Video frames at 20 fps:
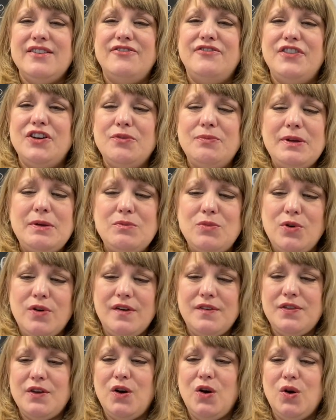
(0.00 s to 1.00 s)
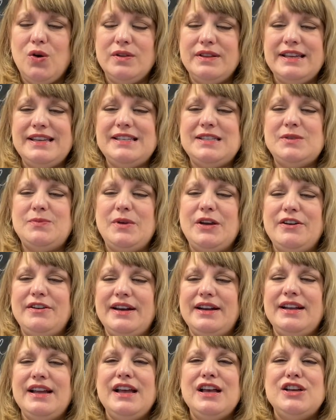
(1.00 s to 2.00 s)
Fill me more with the Holy
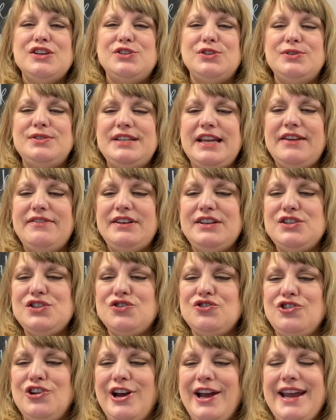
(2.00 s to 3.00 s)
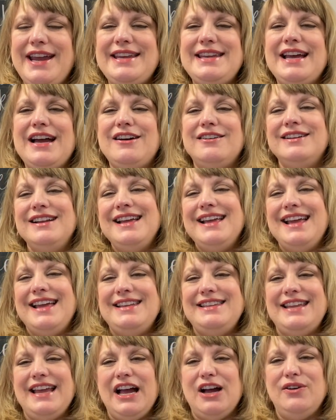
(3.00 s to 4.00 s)
Spirit. So David is crying out,
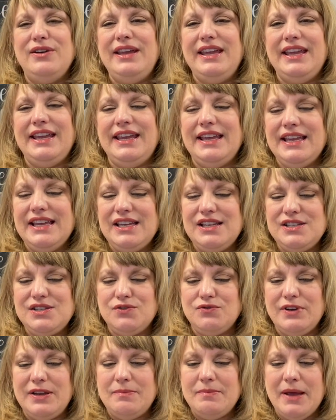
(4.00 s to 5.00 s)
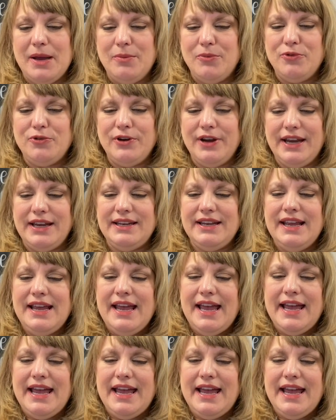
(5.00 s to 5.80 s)
and now he is remembering.